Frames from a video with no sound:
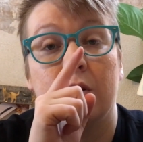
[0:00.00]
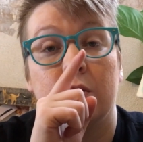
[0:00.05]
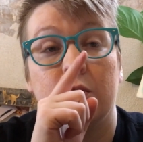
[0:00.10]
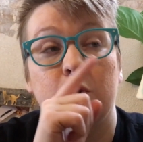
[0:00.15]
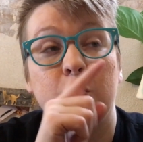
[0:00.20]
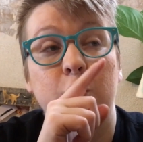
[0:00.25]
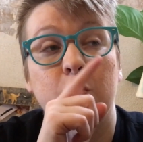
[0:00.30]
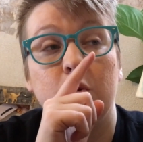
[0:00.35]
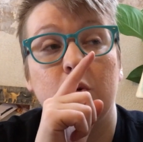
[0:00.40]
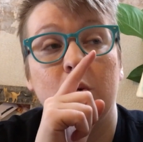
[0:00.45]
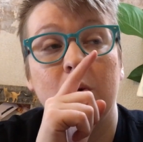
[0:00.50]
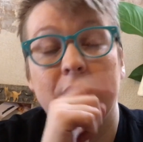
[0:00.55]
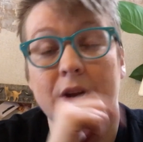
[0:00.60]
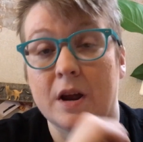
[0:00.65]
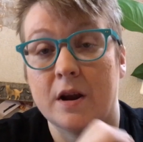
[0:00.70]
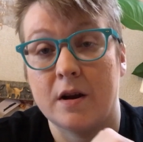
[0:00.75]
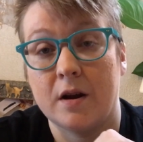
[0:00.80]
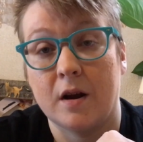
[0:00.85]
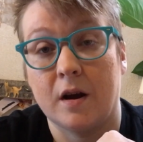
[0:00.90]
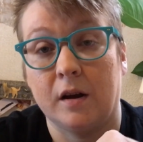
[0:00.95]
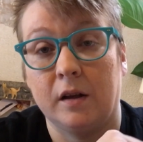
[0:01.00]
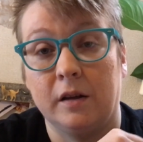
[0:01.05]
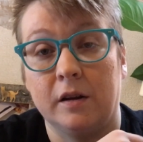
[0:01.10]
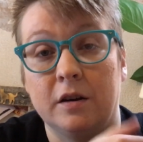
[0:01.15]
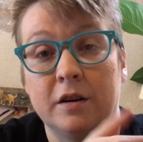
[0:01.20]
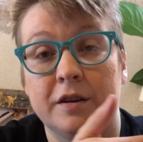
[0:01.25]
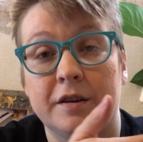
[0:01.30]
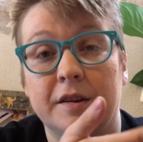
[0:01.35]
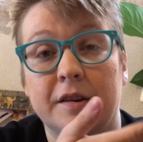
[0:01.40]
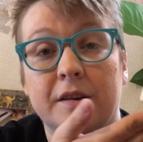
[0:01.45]
to
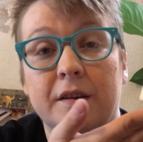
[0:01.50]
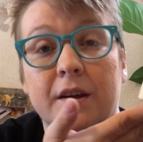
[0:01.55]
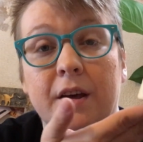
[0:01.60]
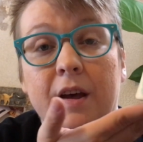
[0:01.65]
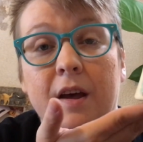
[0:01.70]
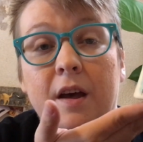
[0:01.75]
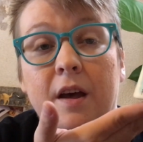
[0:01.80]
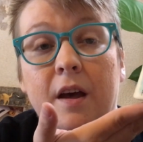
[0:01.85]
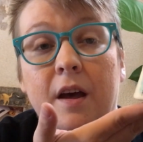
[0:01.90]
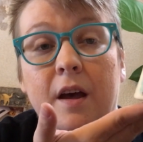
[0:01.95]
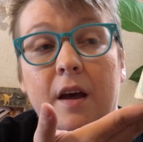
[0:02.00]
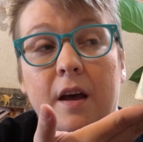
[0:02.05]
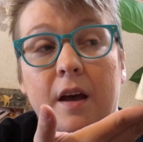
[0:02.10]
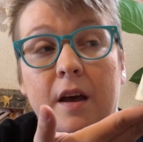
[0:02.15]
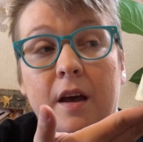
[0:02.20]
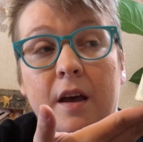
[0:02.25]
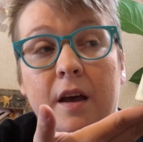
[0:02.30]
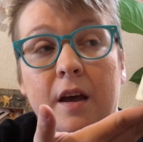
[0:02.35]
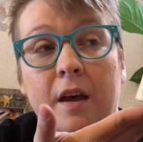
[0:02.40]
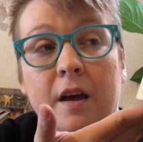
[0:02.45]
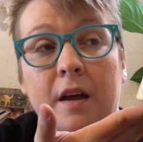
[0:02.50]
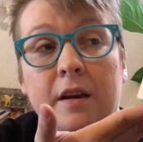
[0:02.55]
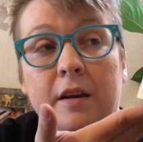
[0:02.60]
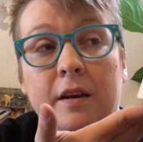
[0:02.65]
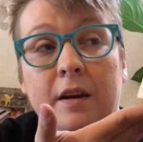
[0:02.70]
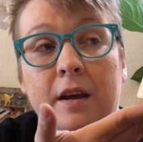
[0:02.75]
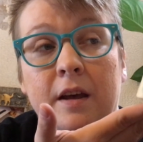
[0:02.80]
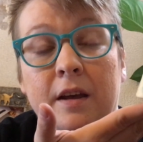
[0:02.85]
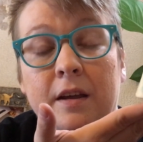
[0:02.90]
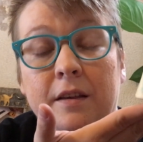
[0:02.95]
$10,
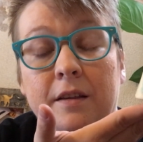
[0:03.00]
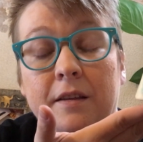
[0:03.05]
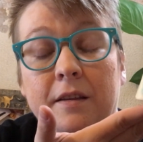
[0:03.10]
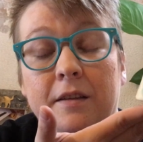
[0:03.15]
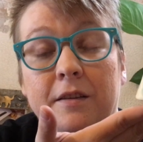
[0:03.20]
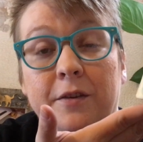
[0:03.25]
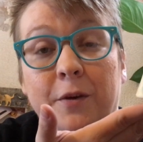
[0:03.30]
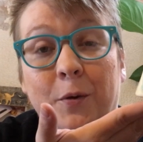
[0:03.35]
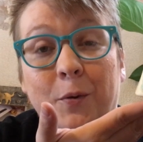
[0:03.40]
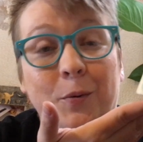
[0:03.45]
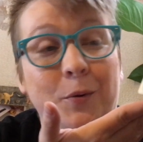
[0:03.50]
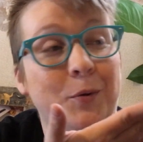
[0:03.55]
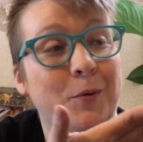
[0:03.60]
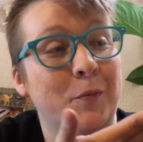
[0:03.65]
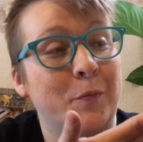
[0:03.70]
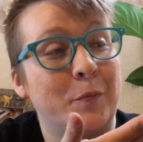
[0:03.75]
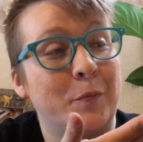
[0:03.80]
and it sold.